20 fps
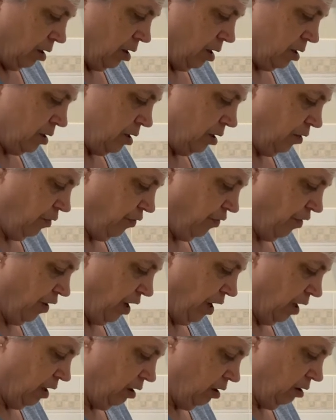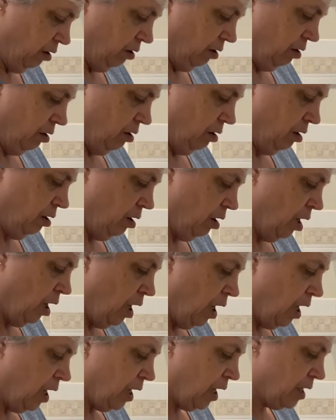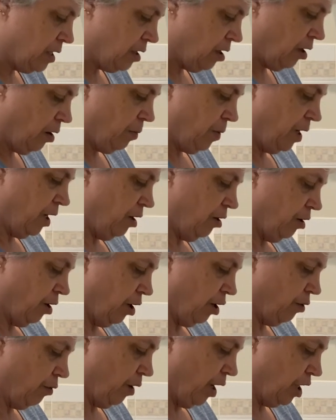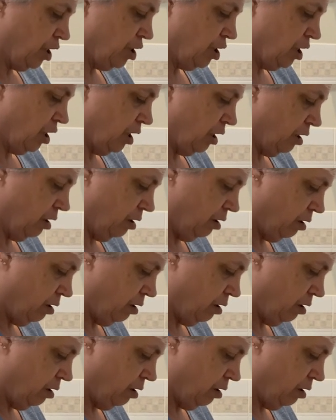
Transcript: this is fun. Gets out a bit of your aggression.